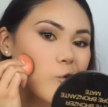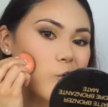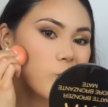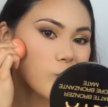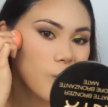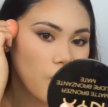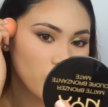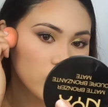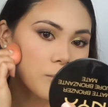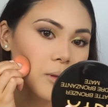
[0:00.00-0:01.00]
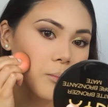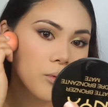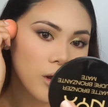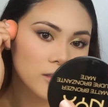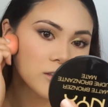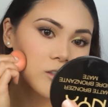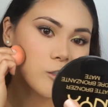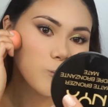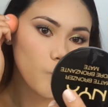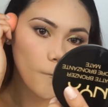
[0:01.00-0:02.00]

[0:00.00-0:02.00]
gonna soften up the bronzer.